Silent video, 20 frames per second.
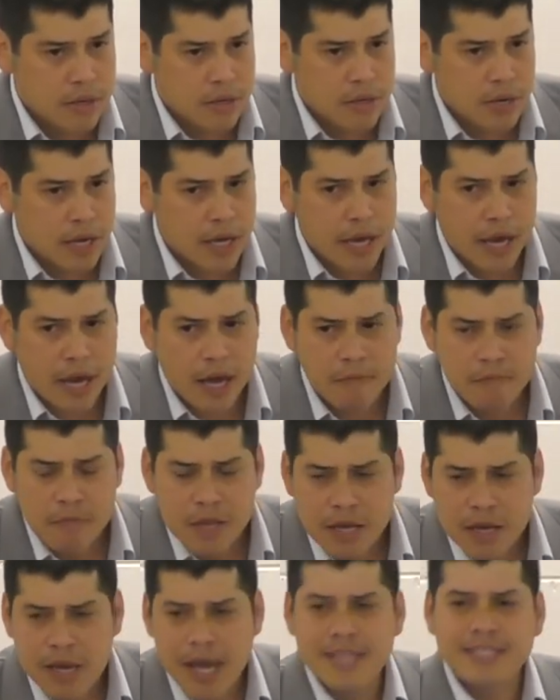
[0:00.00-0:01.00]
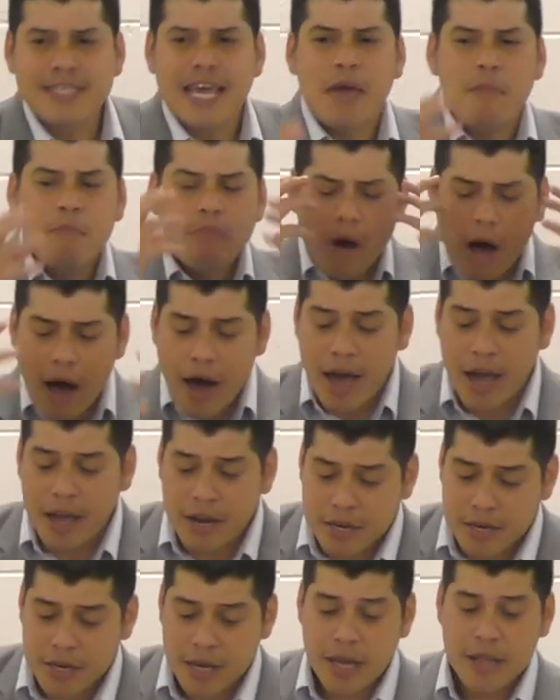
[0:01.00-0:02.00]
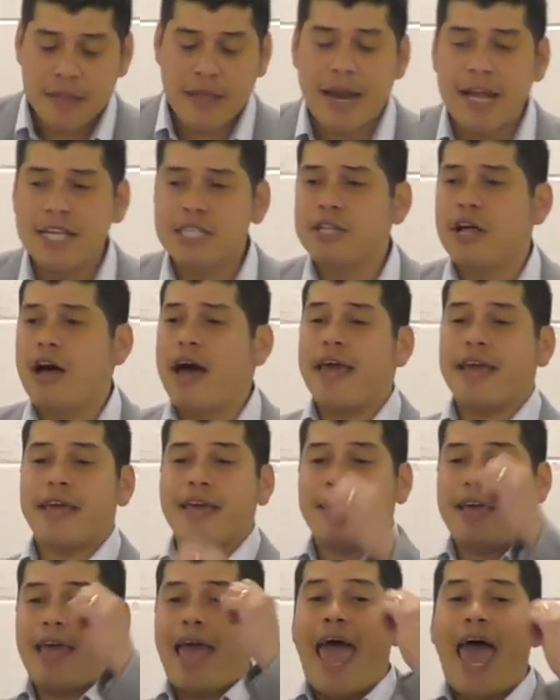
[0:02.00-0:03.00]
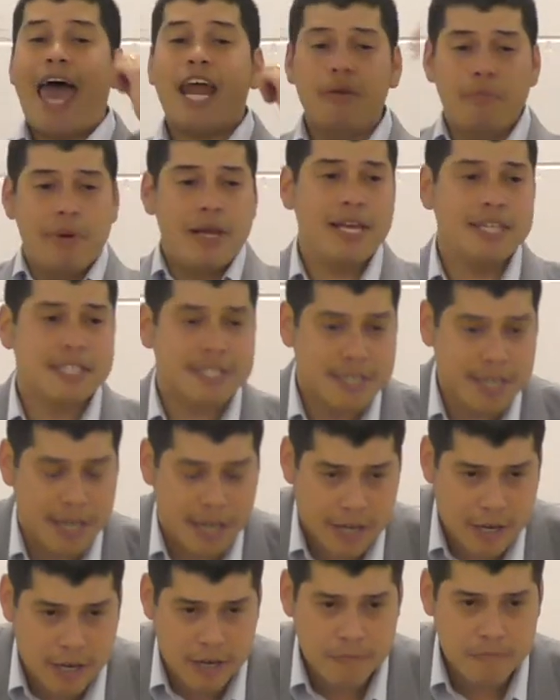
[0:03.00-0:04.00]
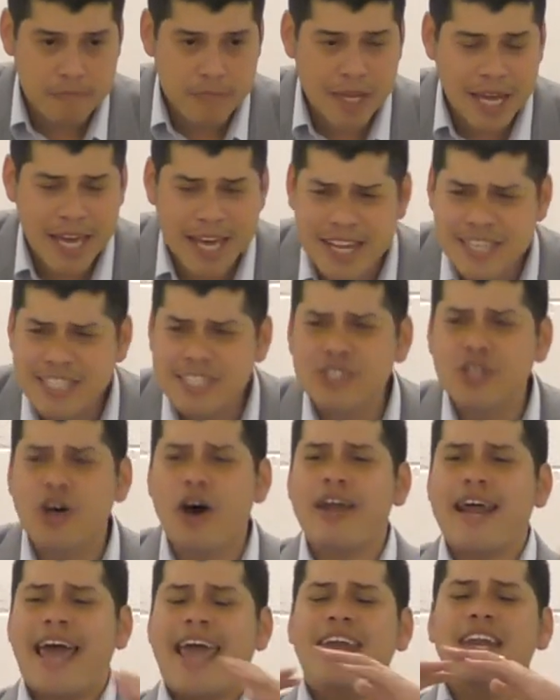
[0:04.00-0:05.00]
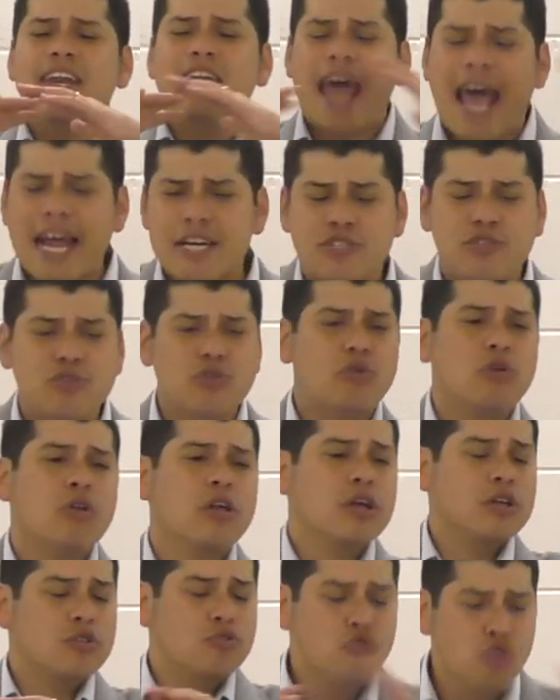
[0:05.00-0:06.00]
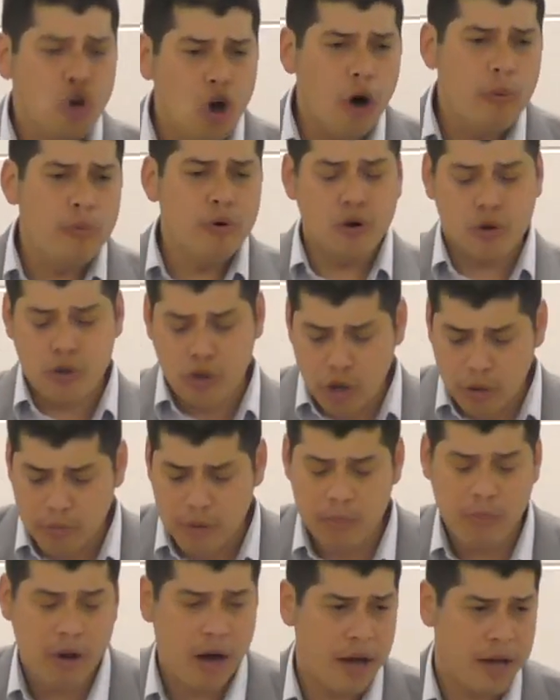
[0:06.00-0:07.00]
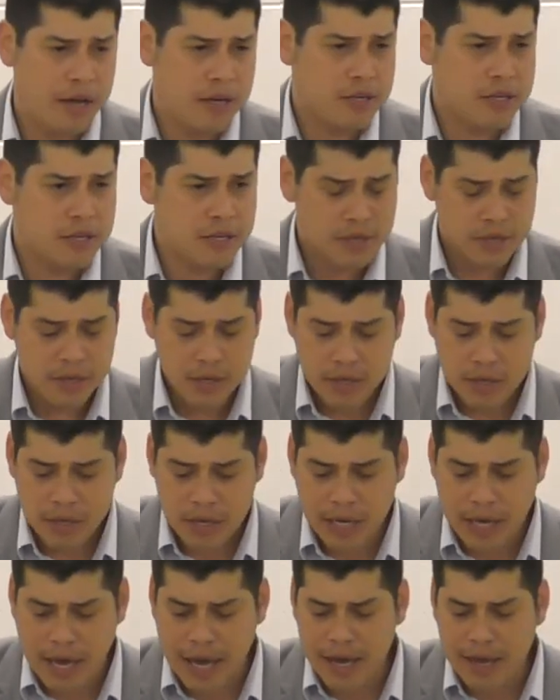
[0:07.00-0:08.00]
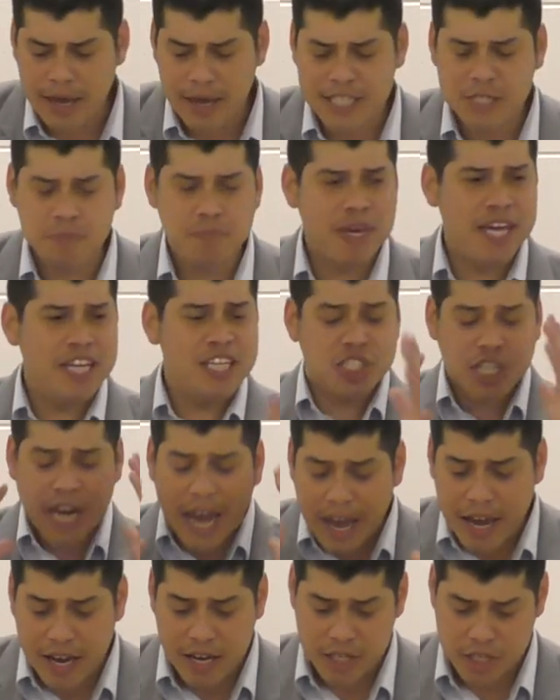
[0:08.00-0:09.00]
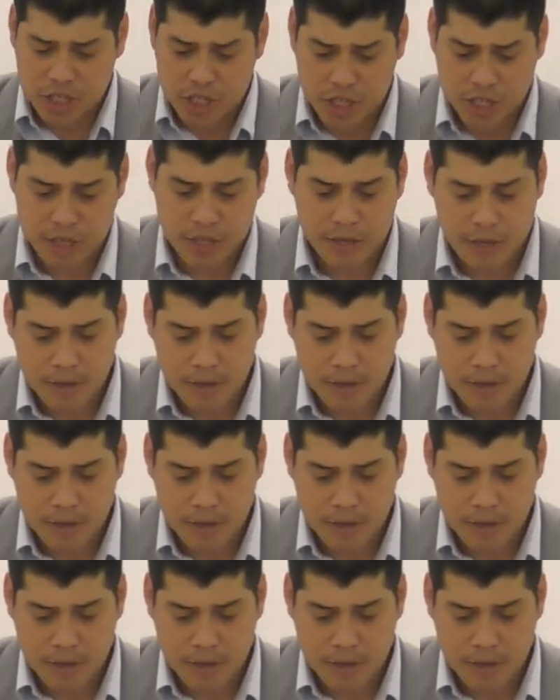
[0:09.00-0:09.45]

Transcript: Okay? It's a mind that is like animalistic. It is not a natural, normal human mind. Okay? It's been changed.